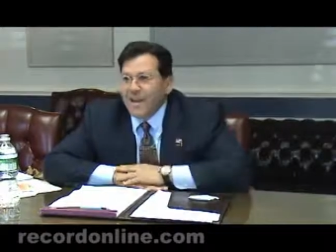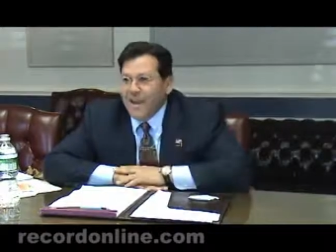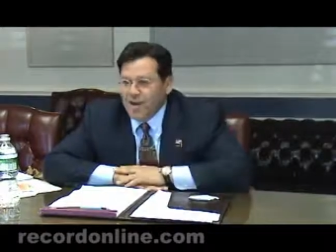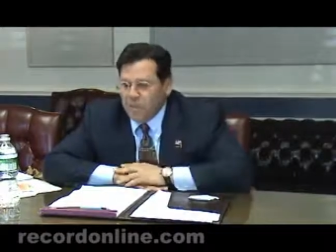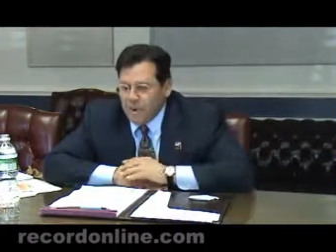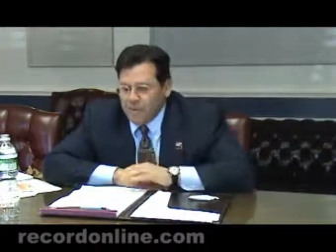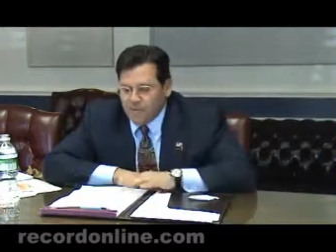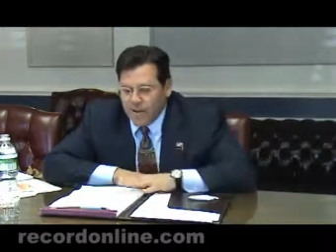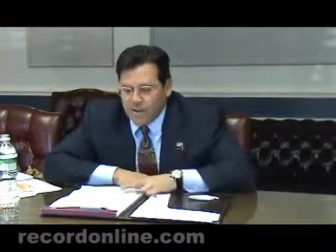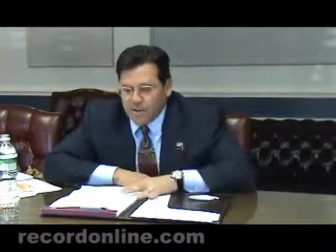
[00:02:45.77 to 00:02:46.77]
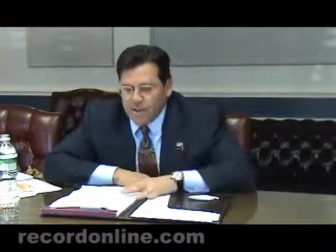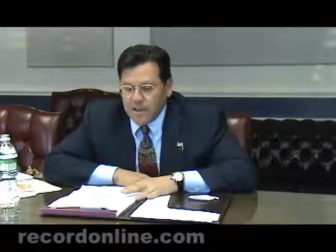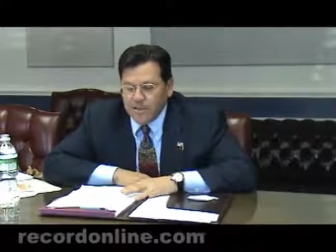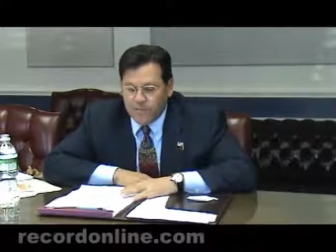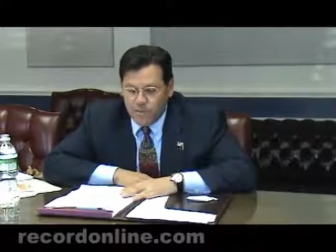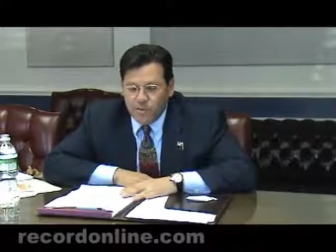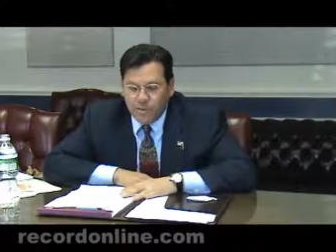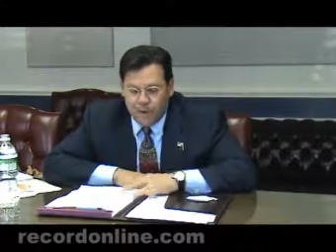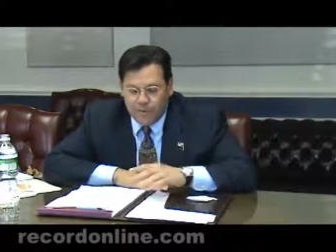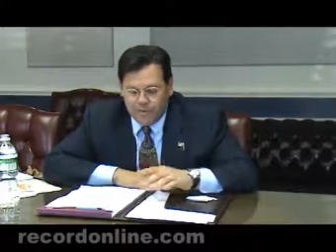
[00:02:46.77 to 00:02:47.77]
And quite frankly, if you
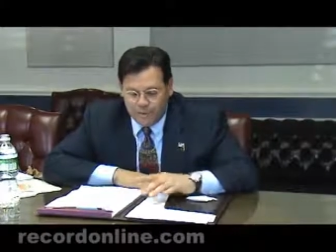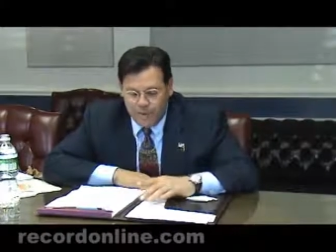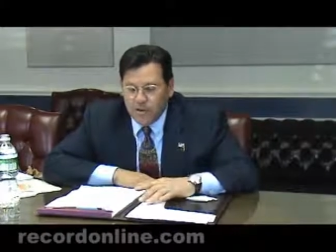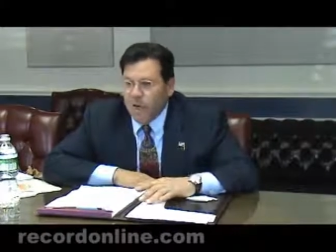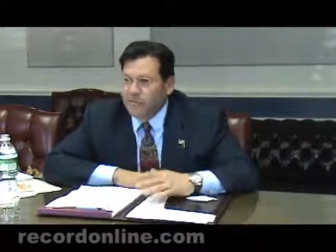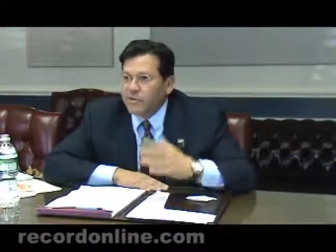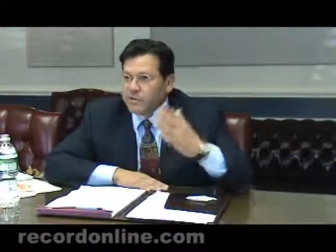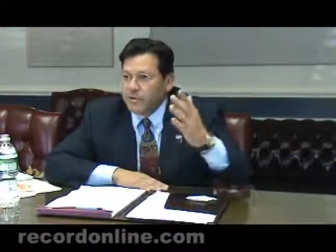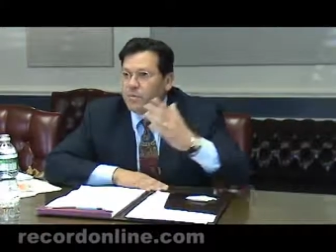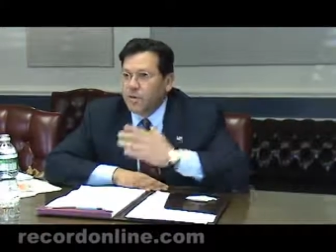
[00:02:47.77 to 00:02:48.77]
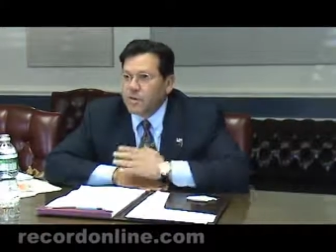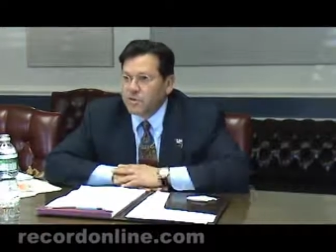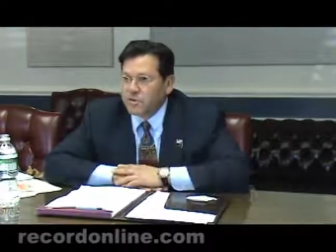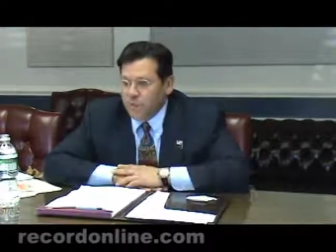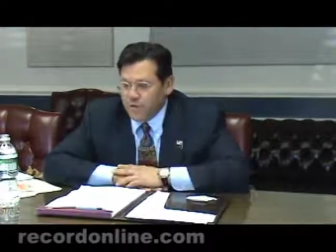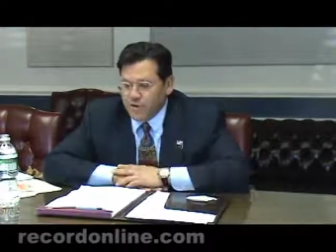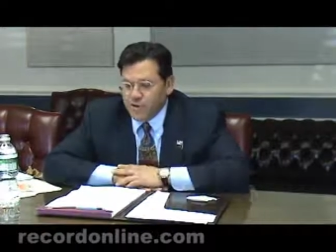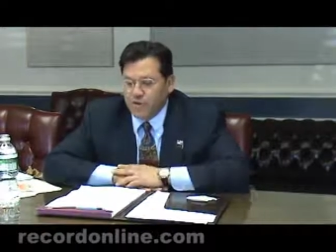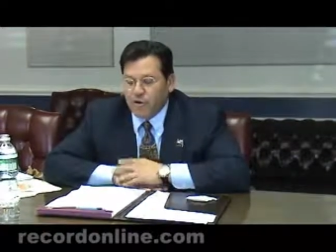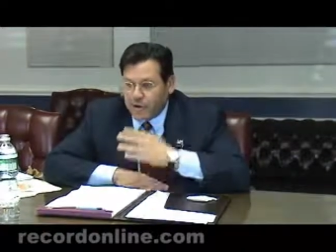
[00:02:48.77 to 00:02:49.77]
want to run, obviously, we're going to support you.
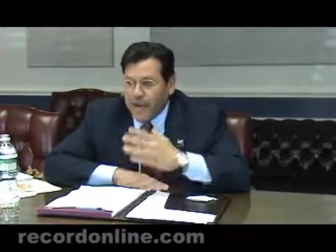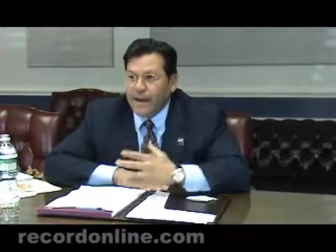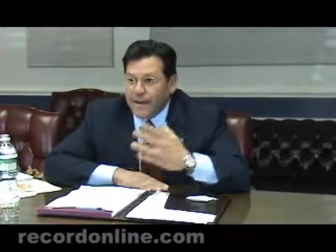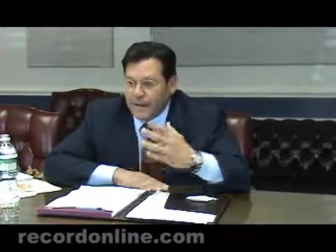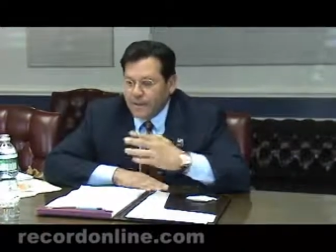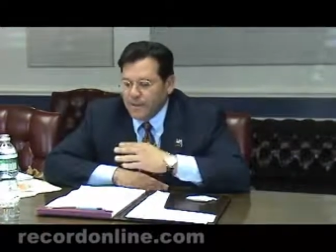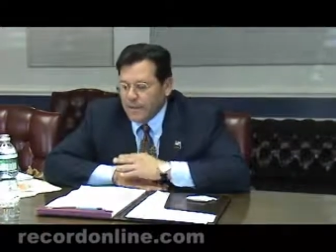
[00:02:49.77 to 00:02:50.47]
You're our candidate.